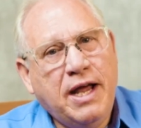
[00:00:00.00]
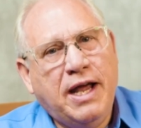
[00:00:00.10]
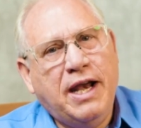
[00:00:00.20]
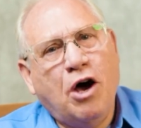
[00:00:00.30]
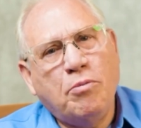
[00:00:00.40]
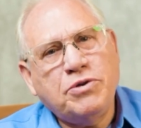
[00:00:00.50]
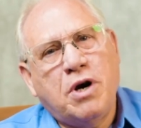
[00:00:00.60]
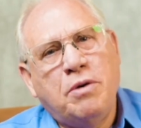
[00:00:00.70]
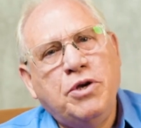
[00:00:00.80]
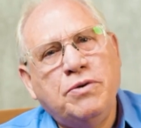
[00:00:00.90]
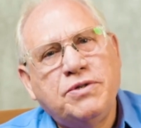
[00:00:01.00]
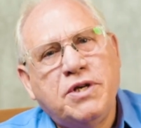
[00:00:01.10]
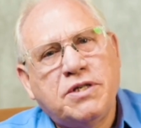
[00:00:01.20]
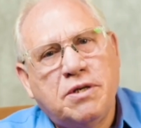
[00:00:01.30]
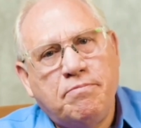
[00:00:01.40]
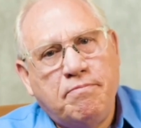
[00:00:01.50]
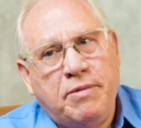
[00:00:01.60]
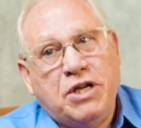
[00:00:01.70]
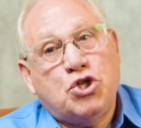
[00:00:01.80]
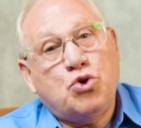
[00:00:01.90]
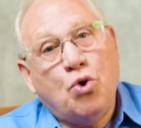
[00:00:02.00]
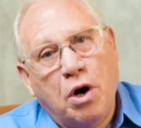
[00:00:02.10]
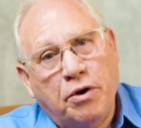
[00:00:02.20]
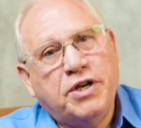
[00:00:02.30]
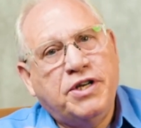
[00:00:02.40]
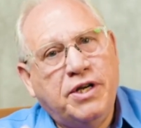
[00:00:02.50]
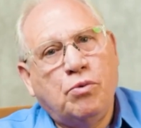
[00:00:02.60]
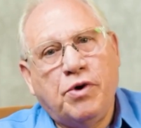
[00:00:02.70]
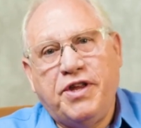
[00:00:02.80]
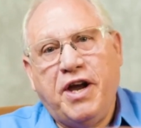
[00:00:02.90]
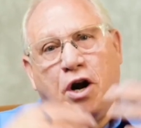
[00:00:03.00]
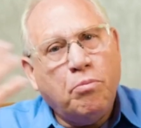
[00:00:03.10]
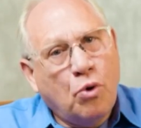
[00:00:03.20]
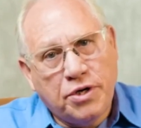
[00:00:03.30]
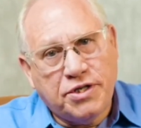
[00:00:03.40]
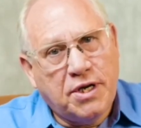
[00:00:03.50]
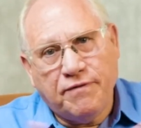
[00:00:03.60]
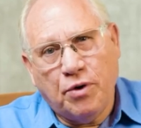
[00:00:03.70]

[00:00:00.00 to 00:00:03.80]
It helps our immune system be stronger to deal with the airborne stuff